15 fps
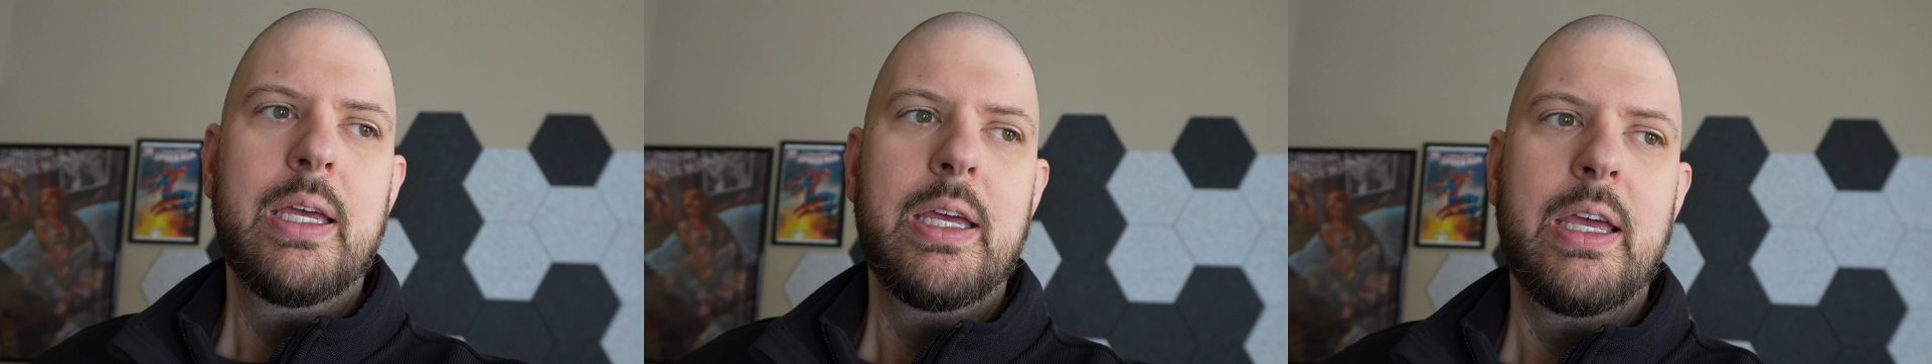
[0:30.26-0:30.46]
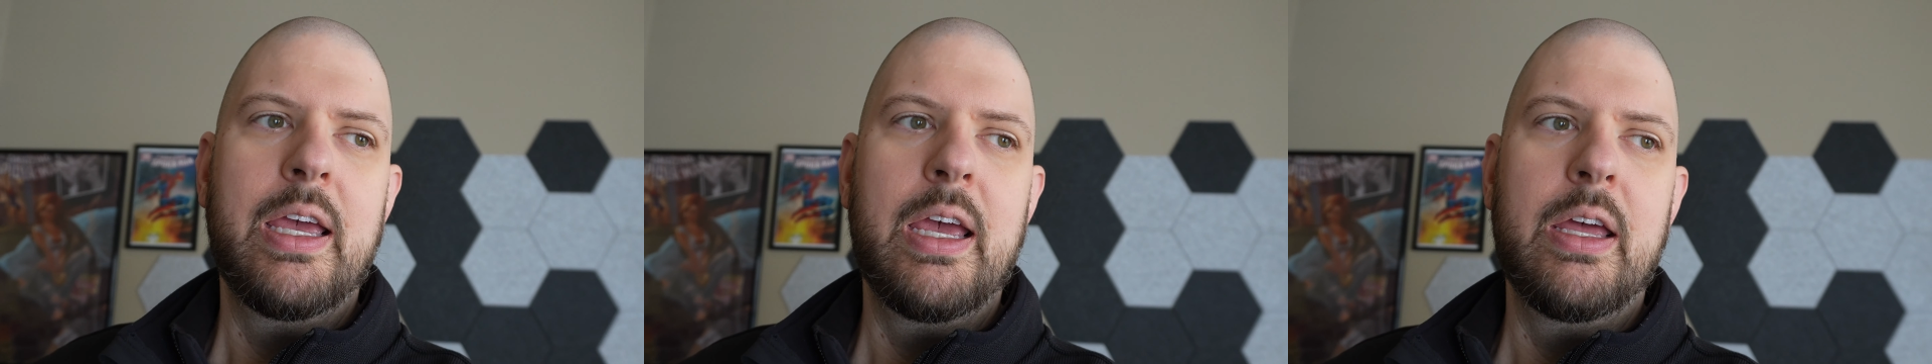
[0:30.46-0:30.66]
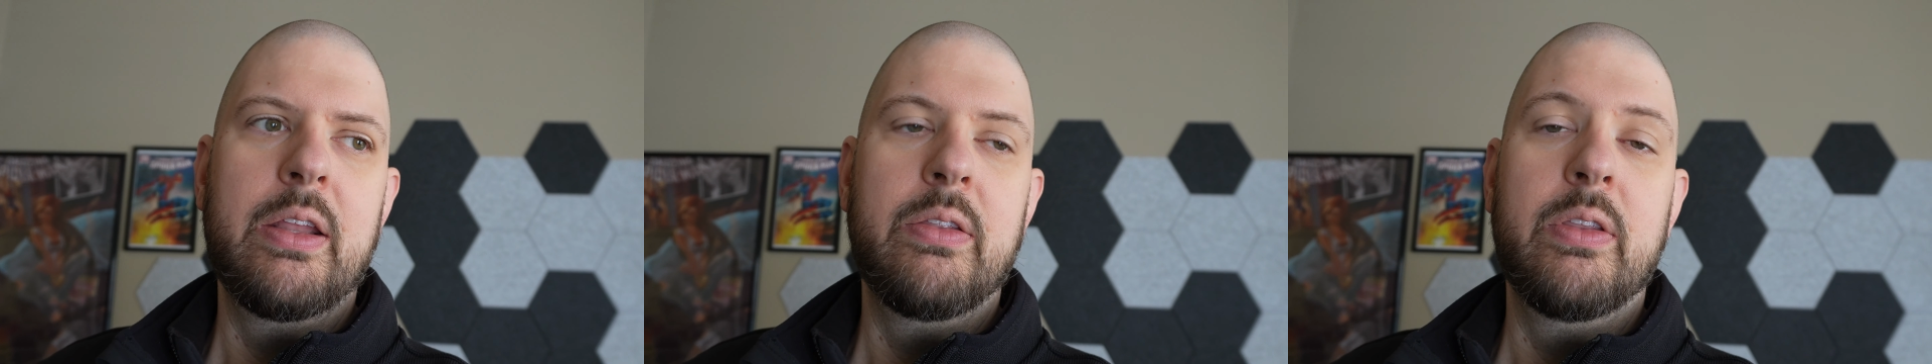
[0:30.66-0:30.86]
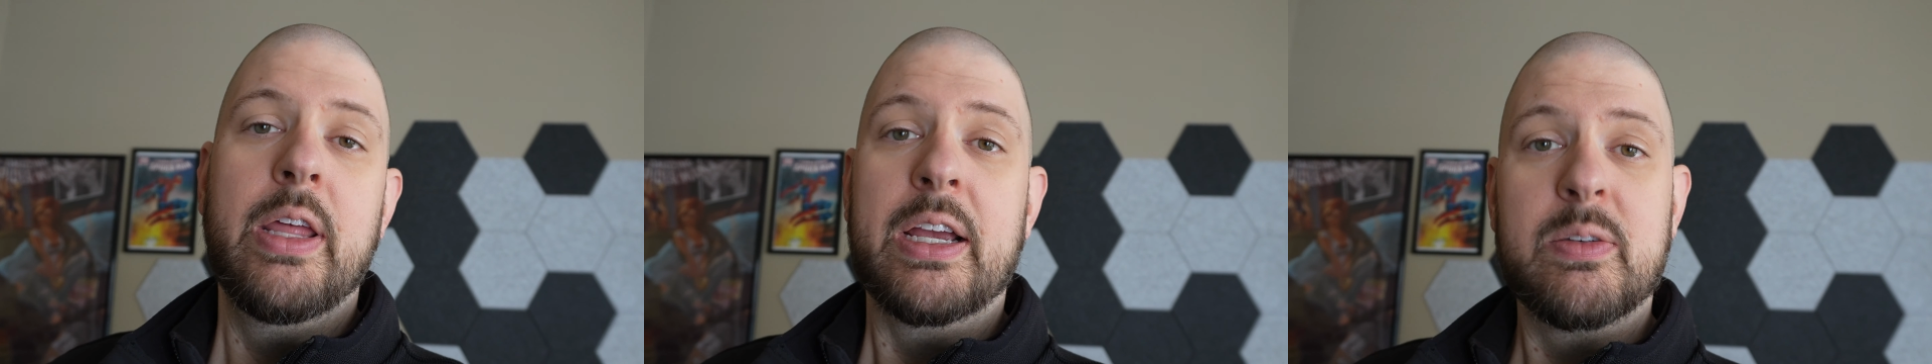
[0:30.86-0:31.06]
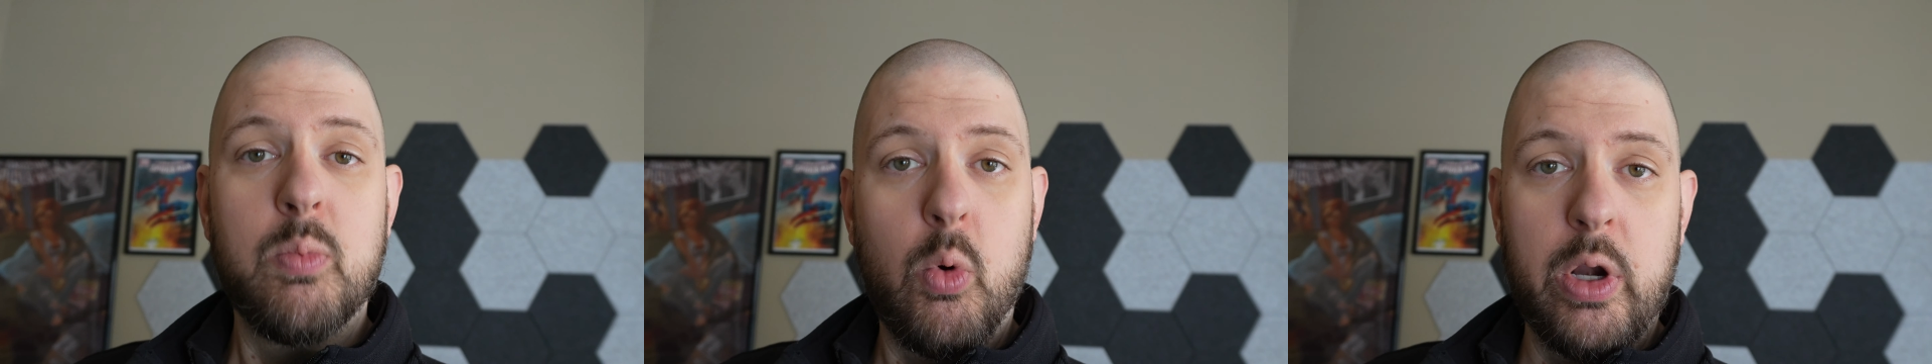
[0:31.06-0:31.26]
And
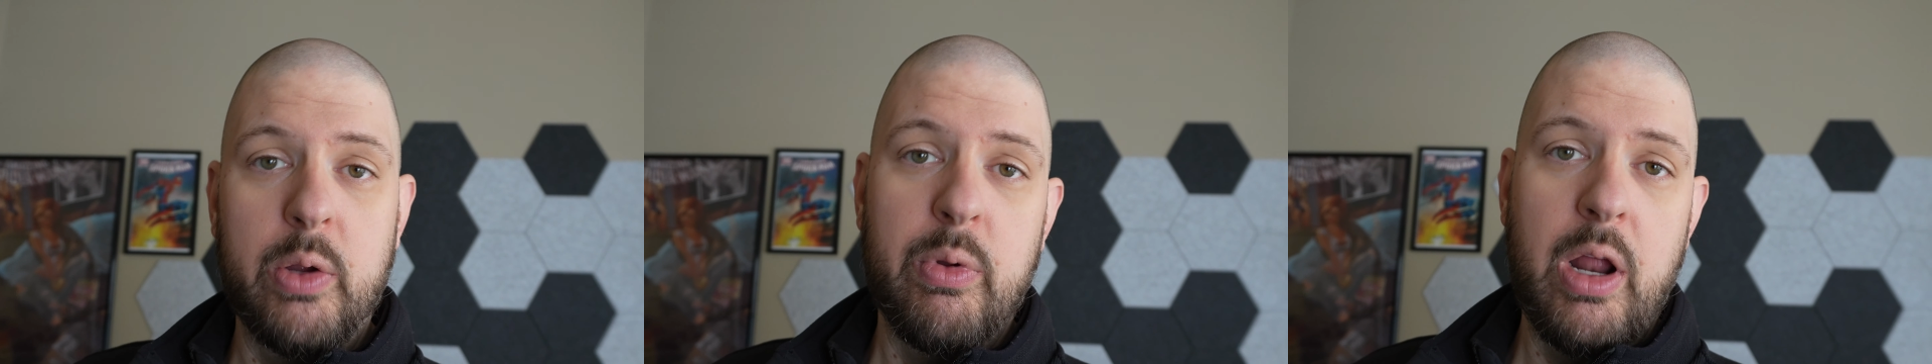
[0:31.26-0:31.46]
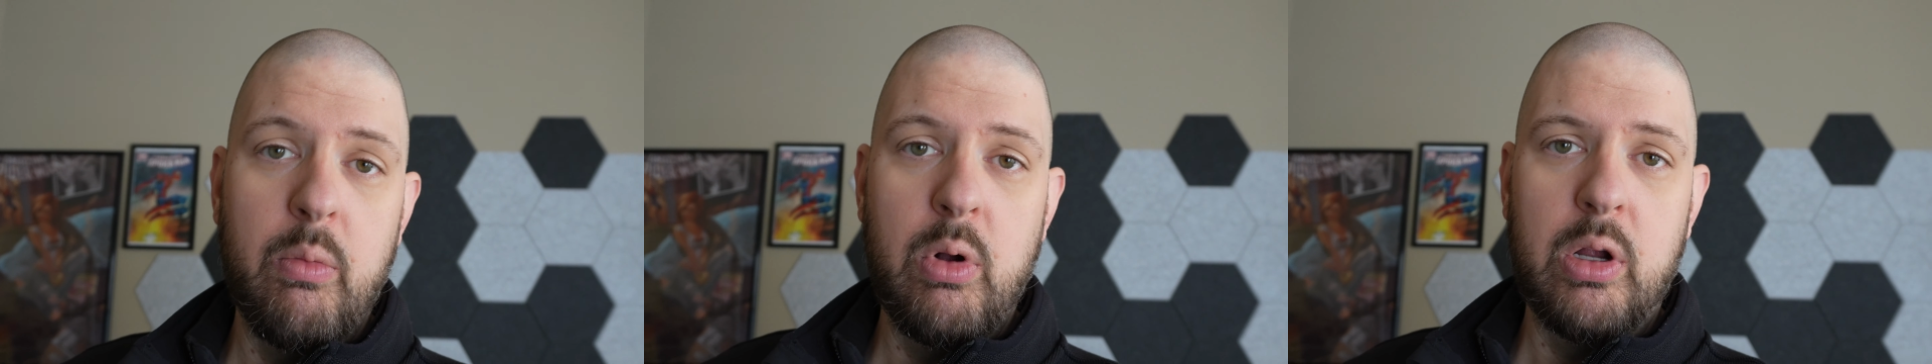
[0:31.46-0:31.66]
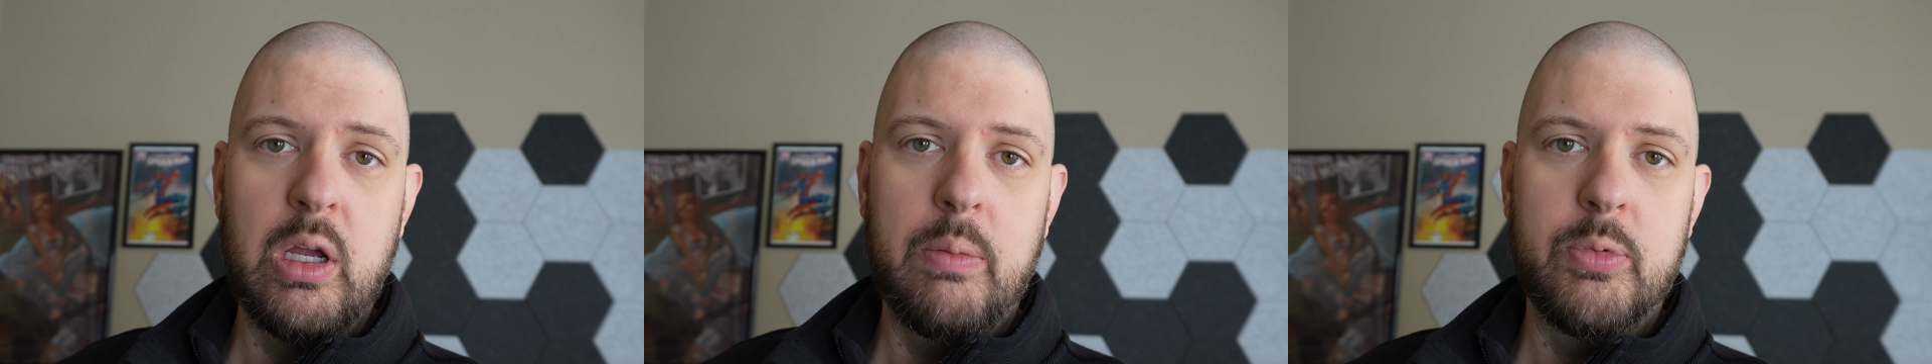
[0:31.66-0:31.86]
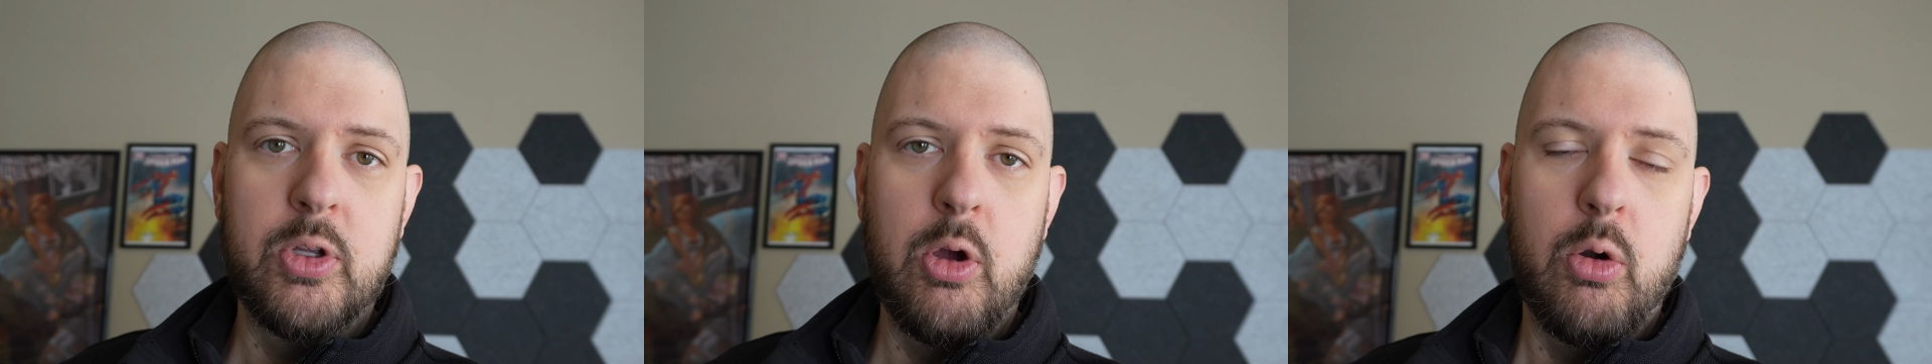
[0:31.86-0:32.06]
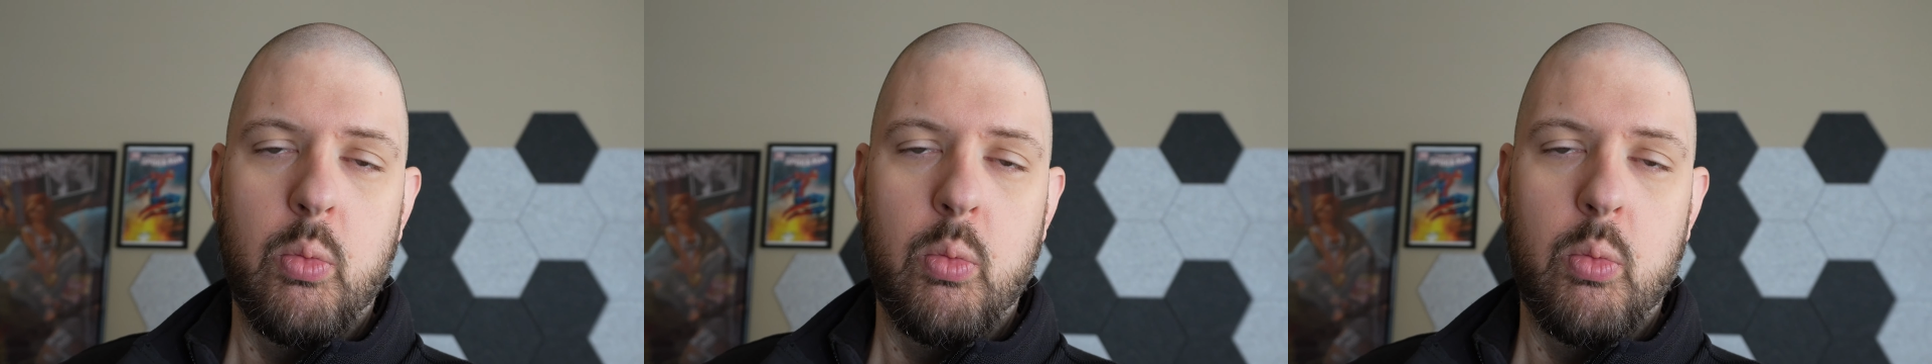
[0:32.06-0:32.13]
next morning when I woke up to go